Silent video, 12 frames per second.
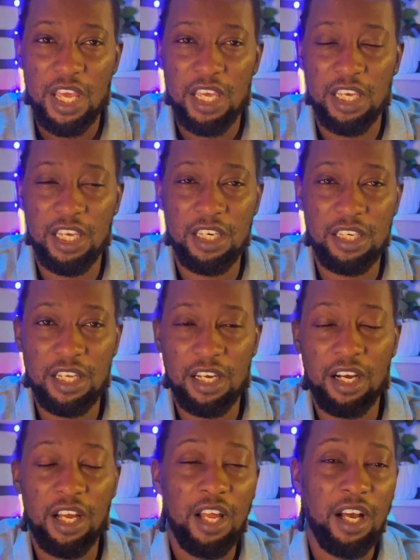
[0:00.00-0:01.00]
in
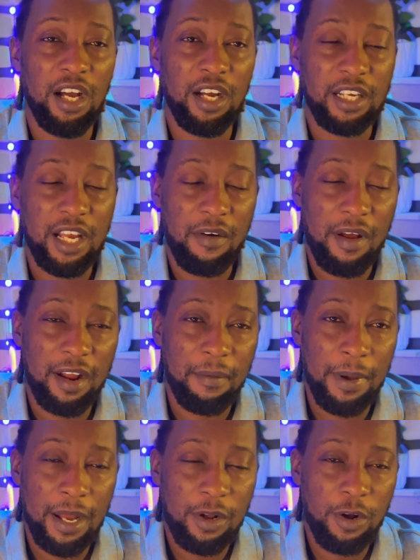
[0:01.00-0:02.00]
the
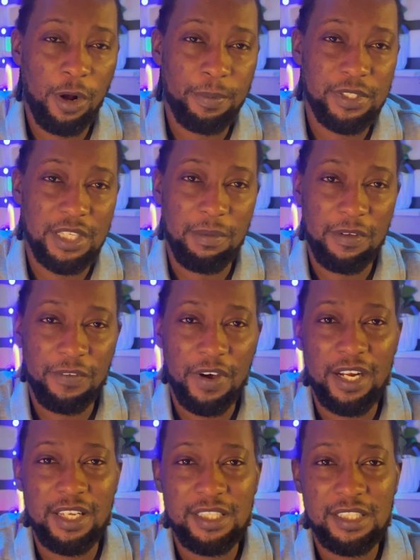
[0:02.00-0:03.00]
Carabao Cup
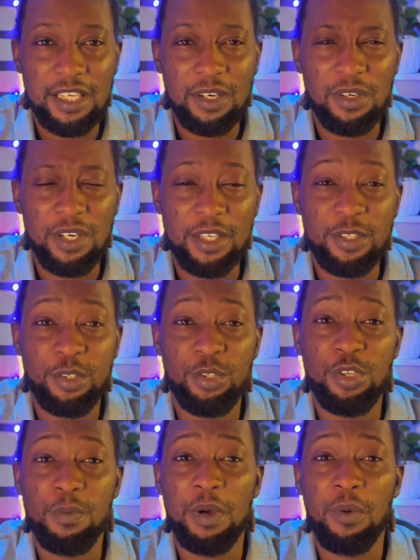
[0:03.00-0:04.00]
semi-final second leg. So
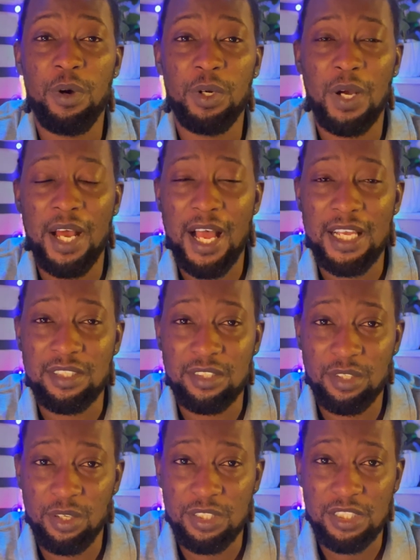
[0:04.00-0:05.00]
you may want to ask,
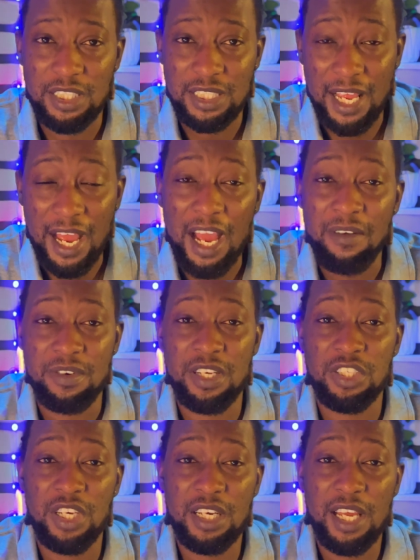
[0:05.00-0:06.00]
does this guy have an
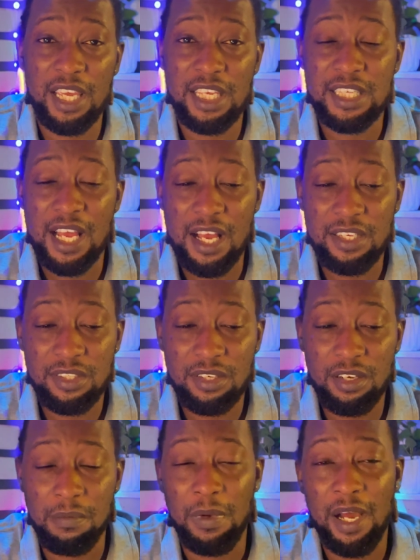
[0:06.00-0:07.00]
agenda against Arsenal?
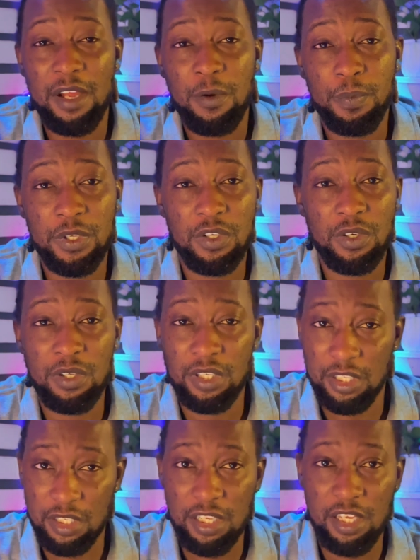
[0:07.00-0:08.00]
In my opinion,
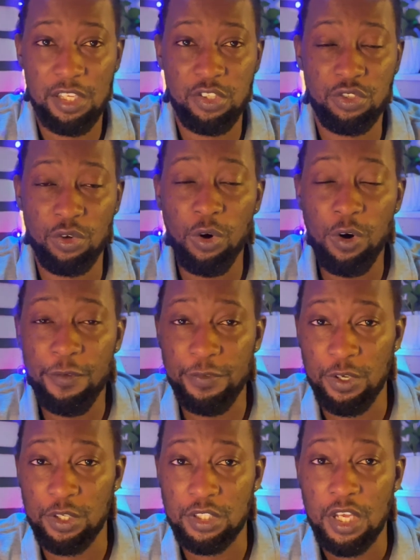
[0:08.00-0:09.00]
it's
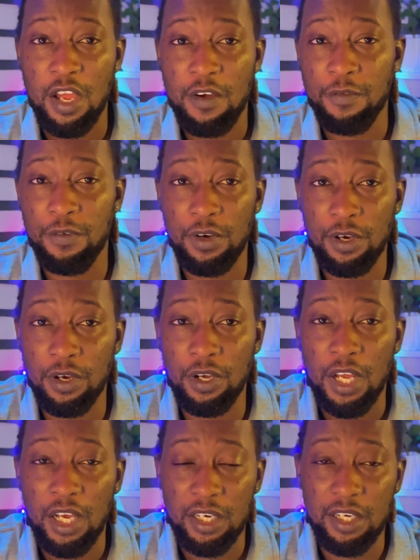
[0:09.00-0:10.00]
obvious for
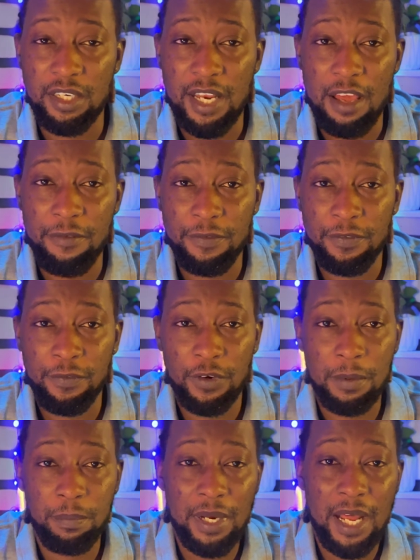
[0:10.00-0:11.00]
the deaf, for
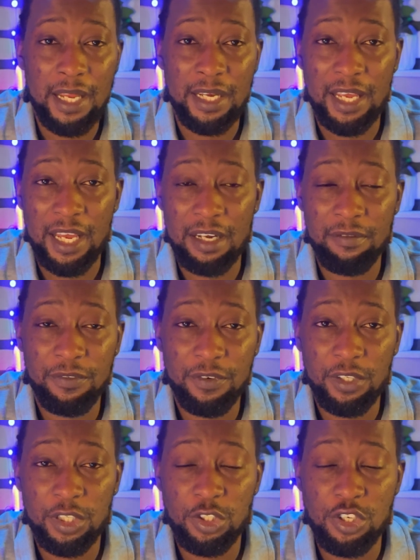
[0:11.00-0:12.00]
the blind, and
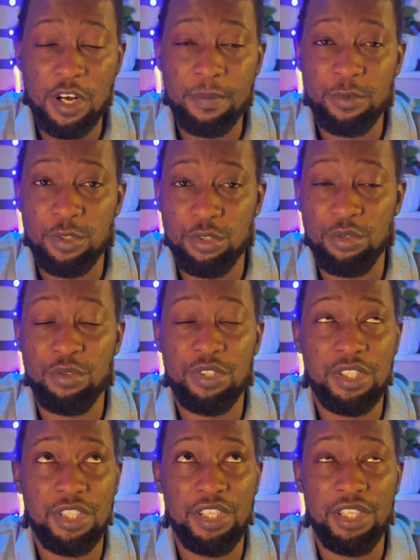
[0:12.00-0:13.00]
for the dumb to
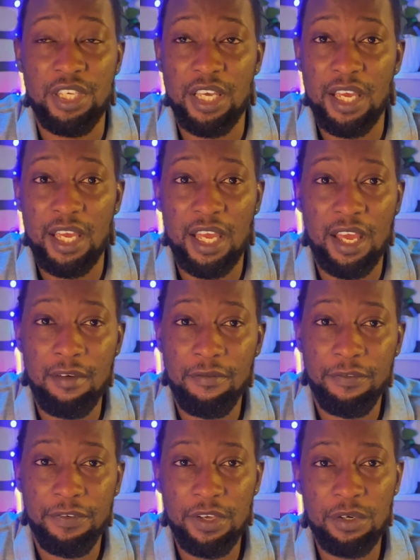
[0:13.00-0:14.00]
see, hear, and
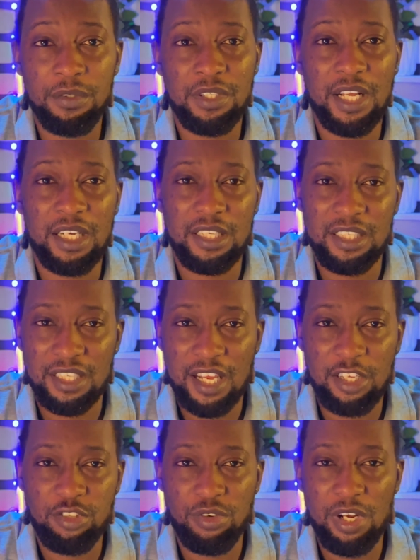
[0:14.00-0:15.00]
feel that this
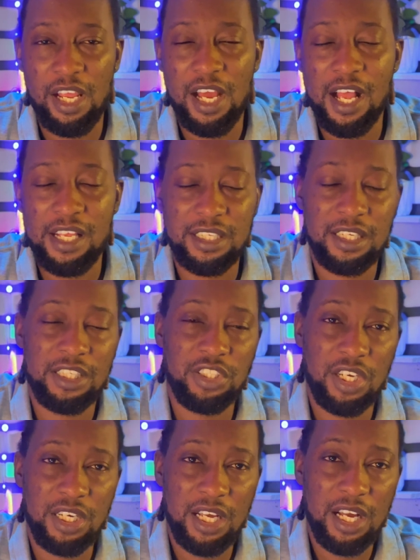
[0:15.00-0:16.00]
guy truly has an
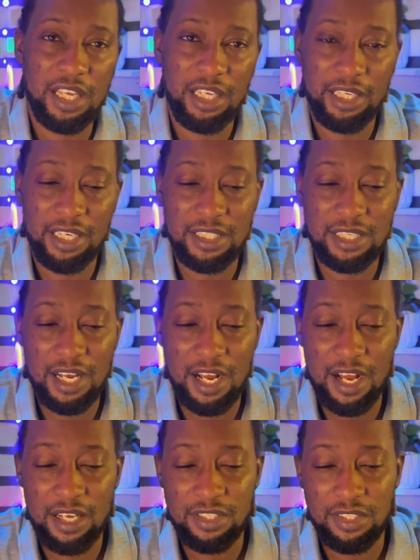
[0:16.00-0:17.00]
agenda against
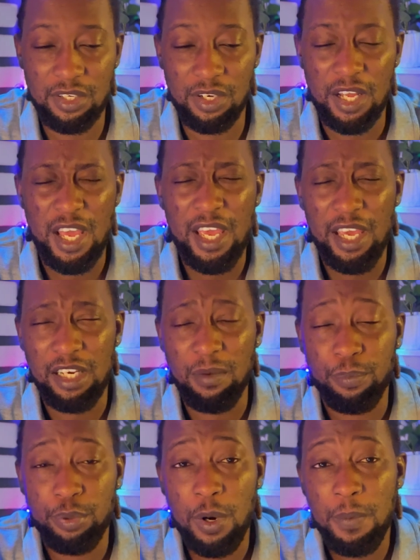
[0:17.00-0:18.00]
Arsenal. And the
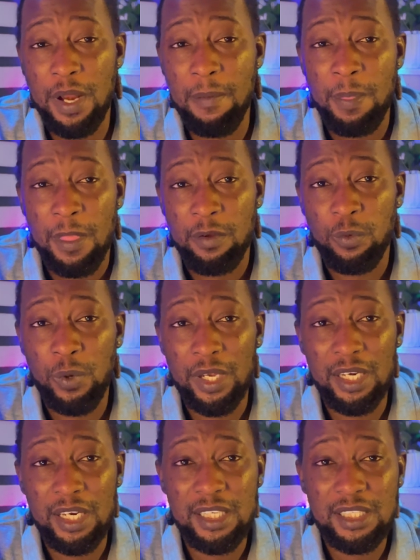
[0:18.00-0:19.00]
problem
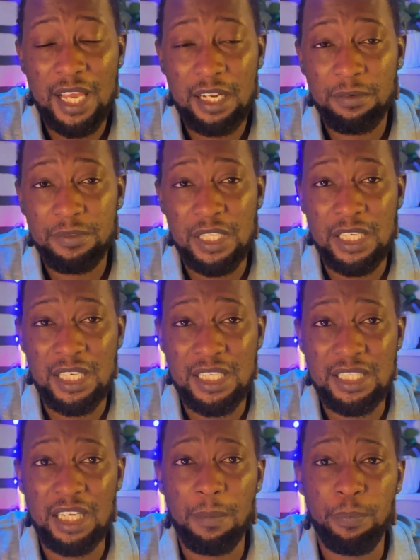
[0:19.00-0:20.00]
with this kind of thing
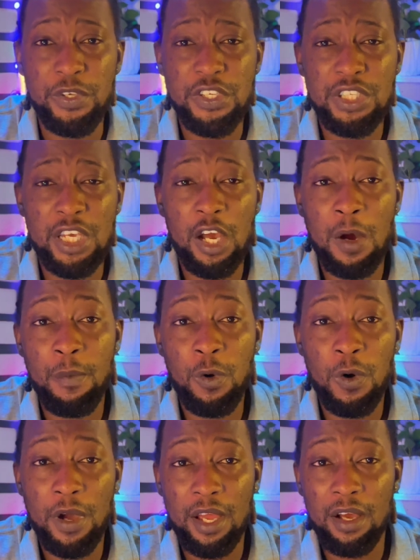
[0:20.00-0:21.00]
is that the
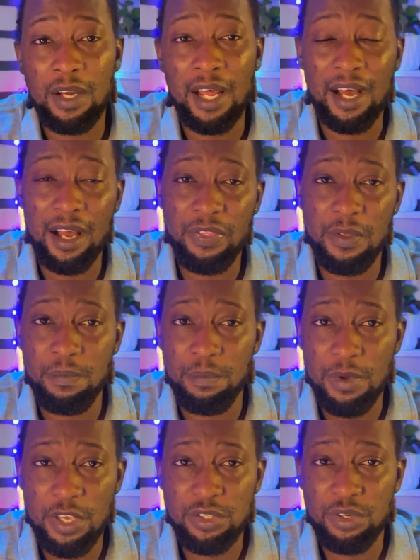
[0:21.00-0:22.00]
PGMOL are the
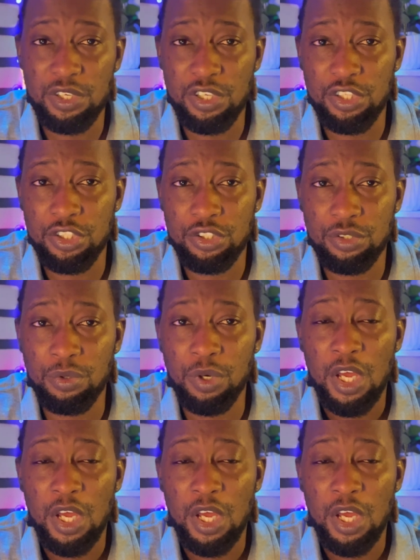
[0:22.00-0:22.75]
major issue